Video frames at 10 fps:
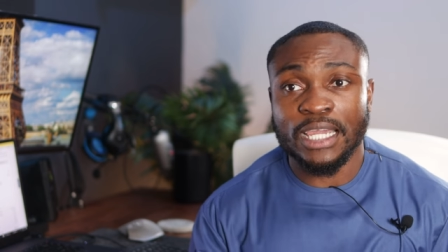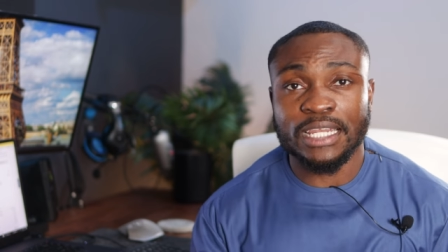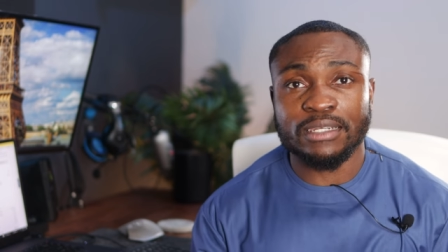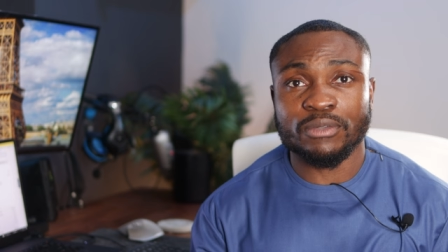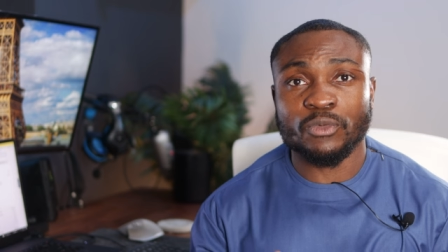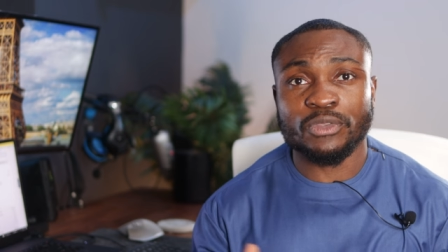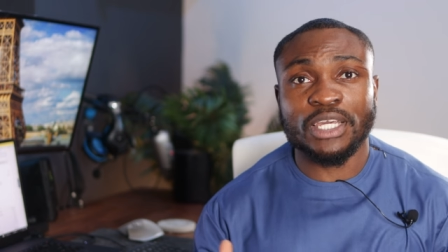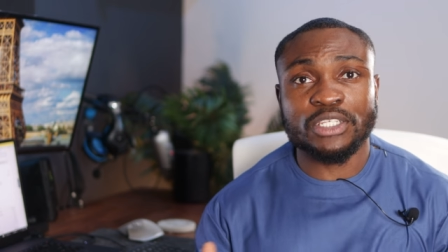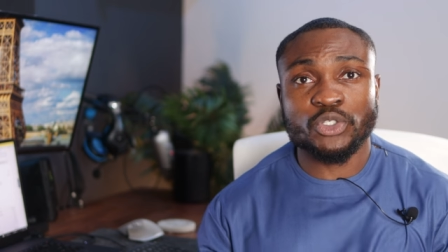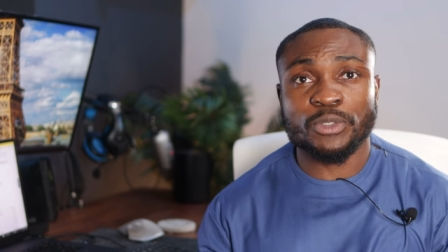and with
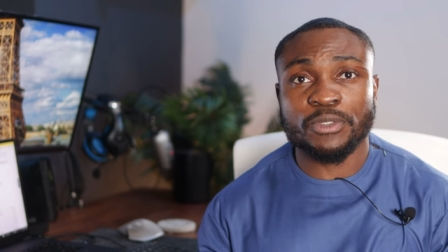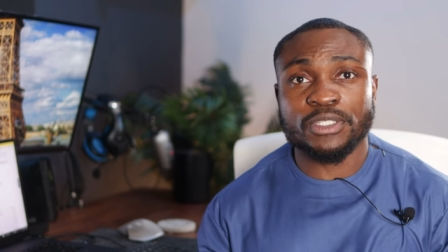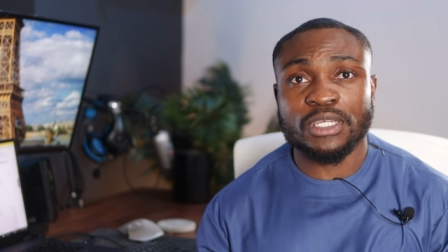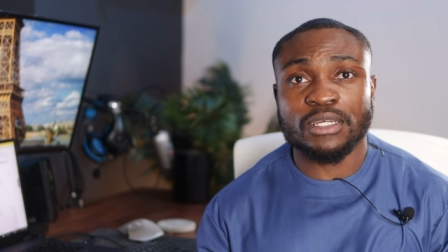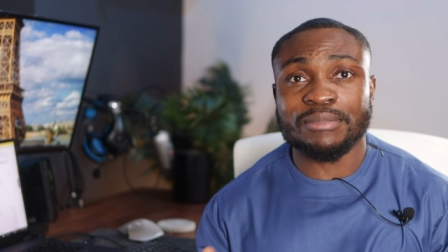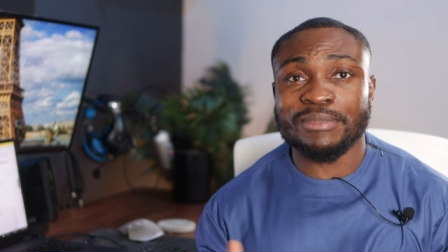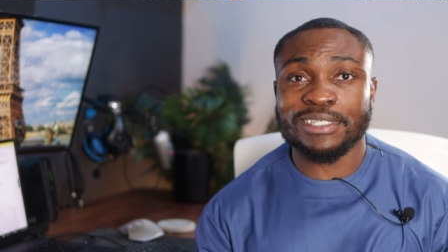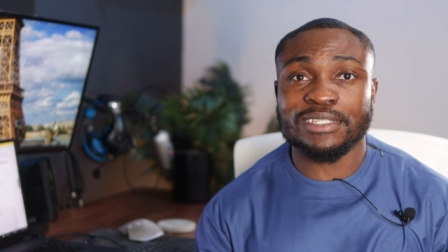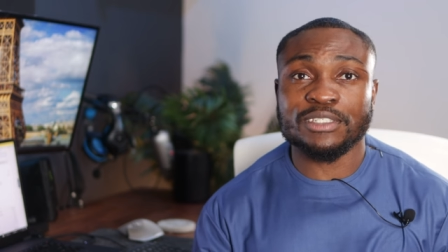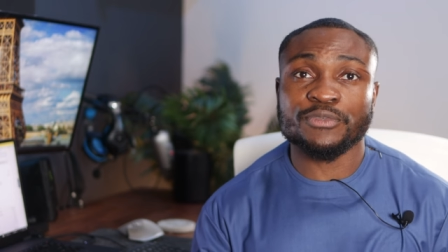that chirping sound it
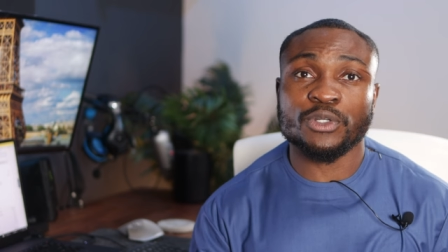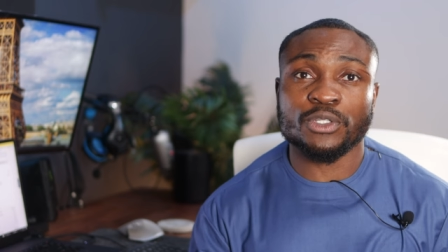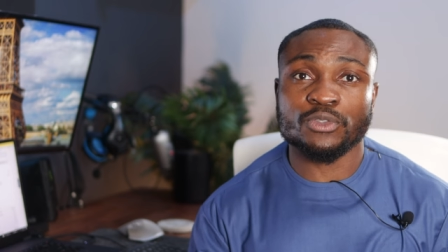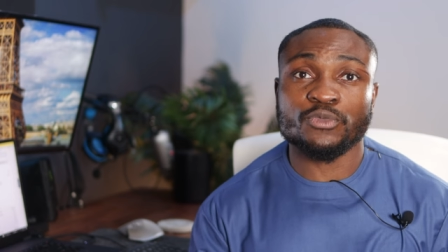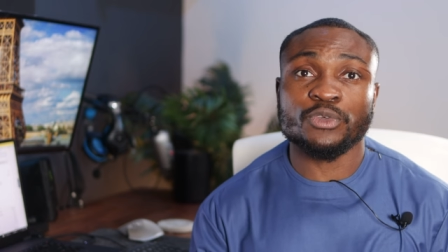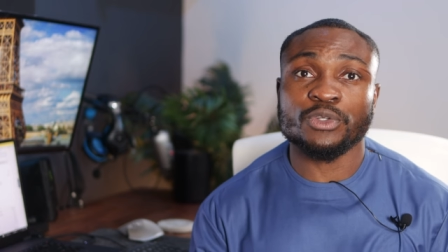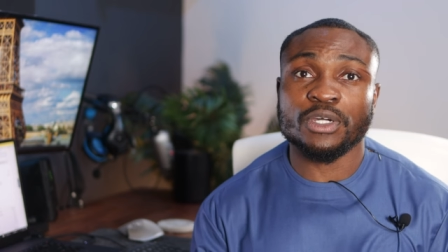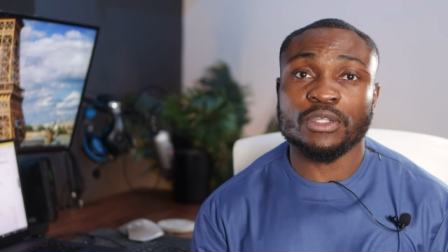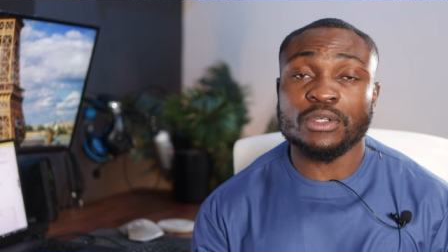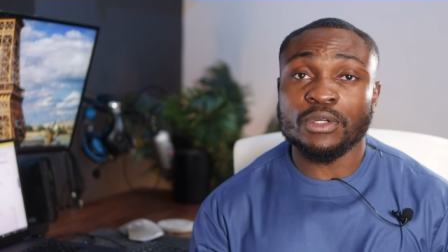makes it difficult to figure
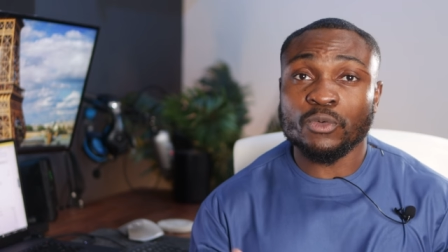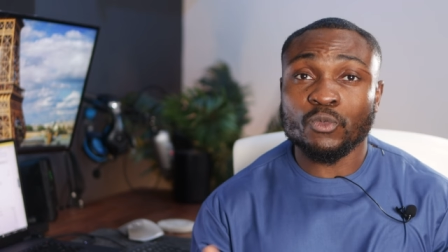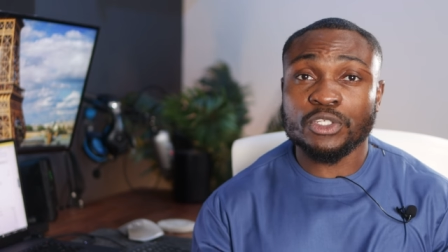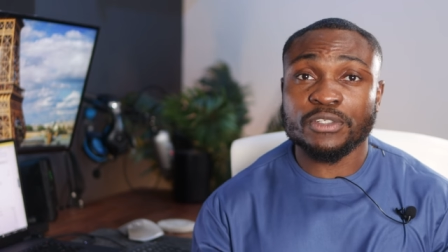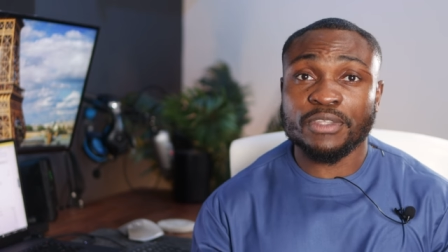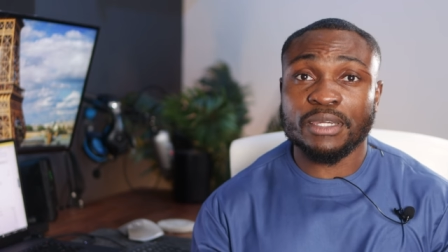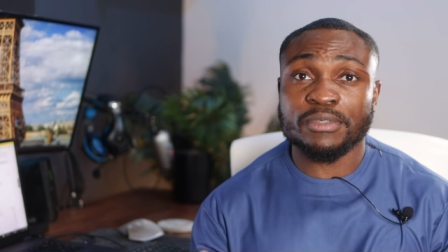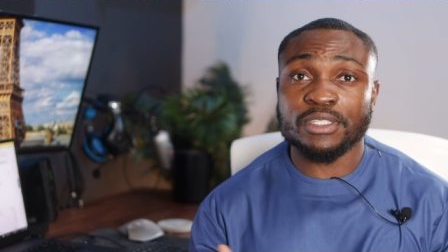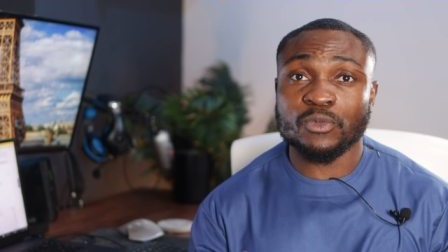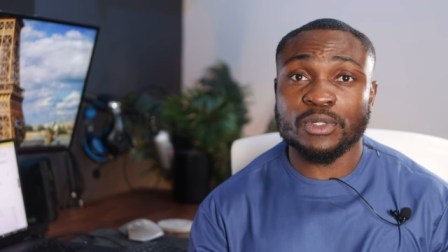out which of
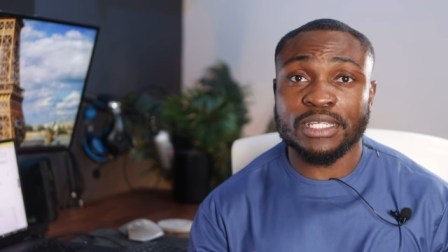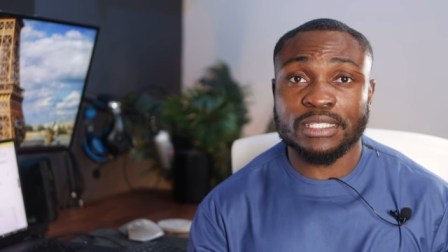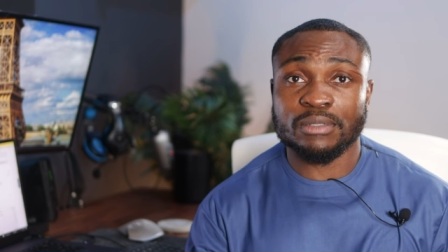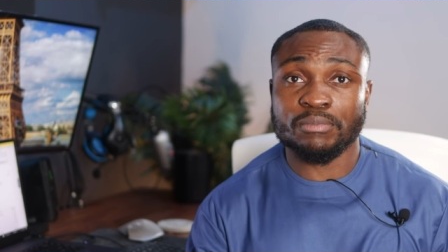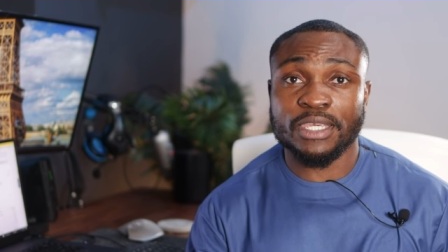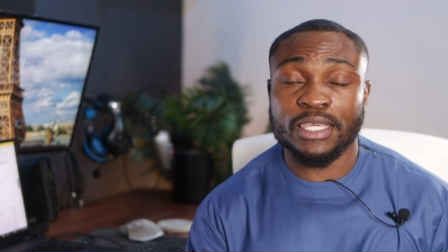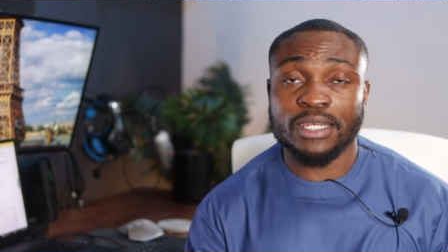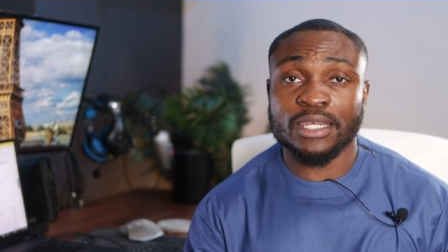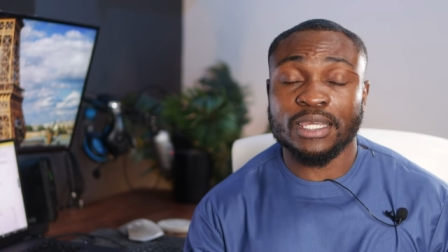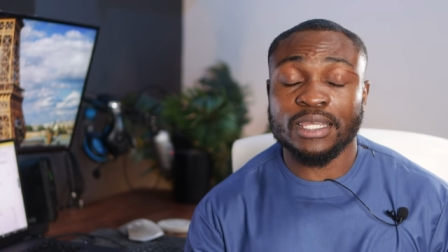them is the one that's
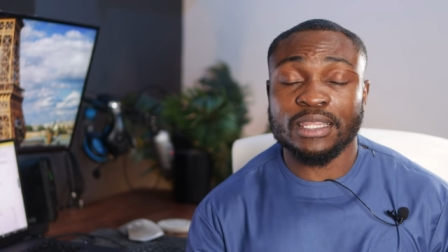making